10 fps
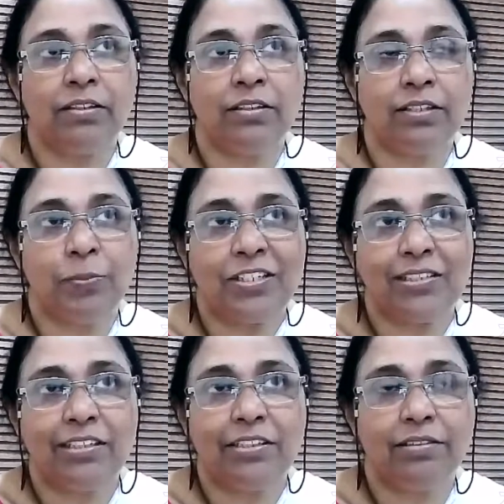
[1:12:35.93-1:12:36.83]

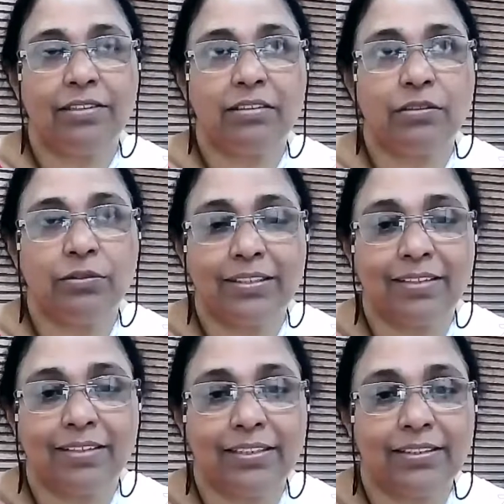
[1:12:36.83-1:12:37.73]
especially during the COVID
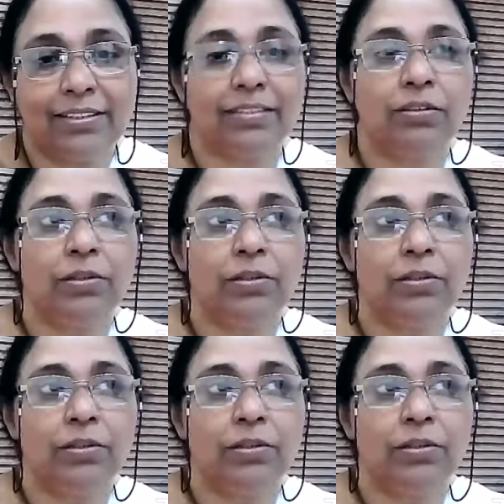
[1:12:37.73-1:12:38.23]
crisis now,